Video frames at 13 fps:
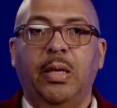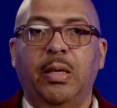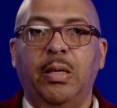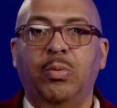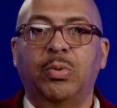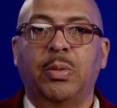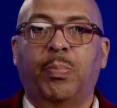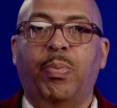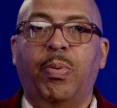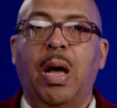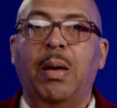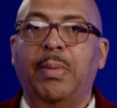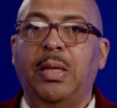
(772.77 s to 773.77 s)
He was a
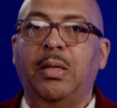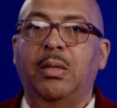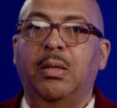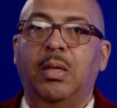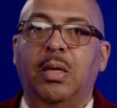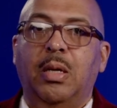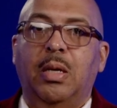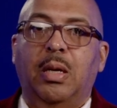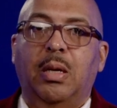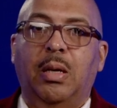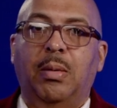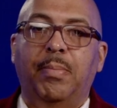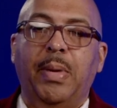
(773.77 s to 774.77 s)
prominent
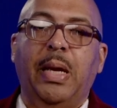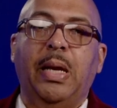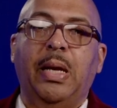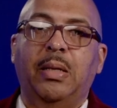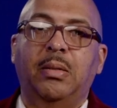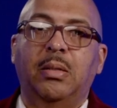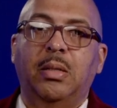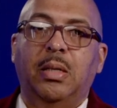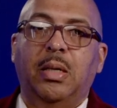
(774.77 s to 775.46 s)
man